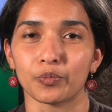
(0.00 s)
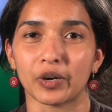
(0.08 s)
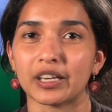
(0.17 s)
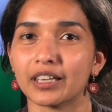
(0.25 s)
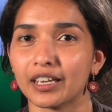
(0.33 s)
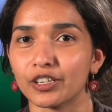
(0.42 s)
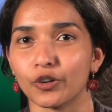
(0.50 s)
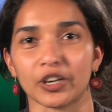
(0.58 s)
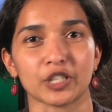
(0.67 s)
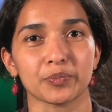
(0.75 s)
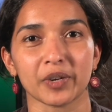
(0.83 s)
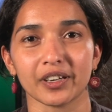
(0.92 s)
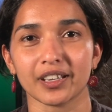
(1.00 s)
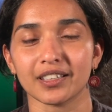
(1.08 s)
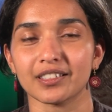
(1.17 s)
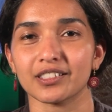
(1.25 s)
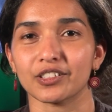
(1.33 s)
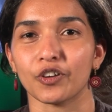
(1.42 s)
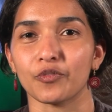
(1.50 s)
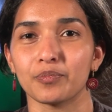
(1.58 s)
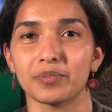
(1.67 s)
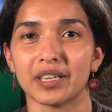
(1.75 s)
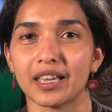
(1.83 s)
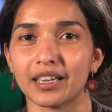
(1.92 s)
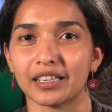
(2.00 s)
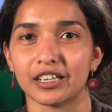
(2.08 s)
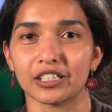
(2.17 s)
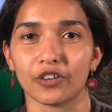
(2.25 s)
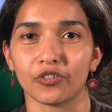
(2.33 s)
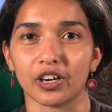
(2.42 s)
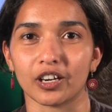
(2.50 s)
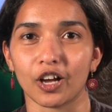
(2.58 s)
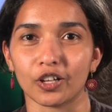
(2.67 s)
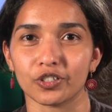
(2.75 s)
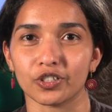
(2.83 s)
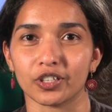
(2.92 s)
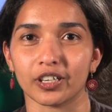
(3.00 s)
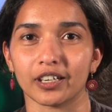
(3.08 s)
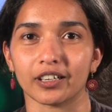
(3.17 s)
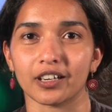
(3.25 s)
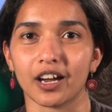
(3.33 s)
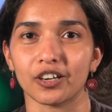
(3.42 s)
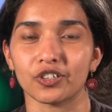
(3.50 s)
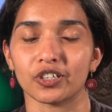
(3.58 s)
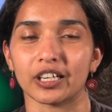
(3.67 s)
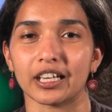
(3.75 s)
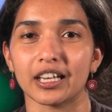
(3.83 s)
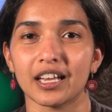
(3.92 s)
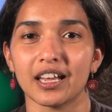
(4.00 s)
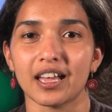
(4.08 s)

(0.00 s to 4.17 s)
bring in your experience of being in a different culture in a country.